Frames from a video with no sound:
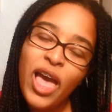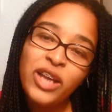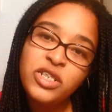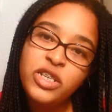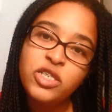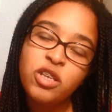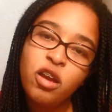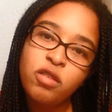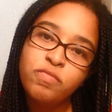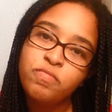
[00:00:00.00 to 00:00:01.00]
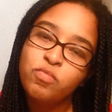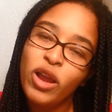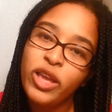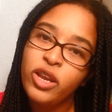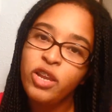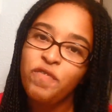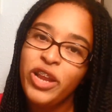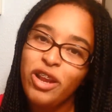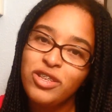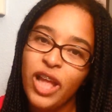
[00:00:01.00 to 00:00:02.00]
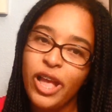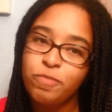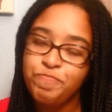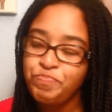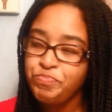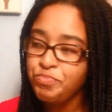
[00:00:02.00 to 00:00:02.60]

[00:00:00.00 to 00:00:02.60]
actually start rocking a different hairstyle.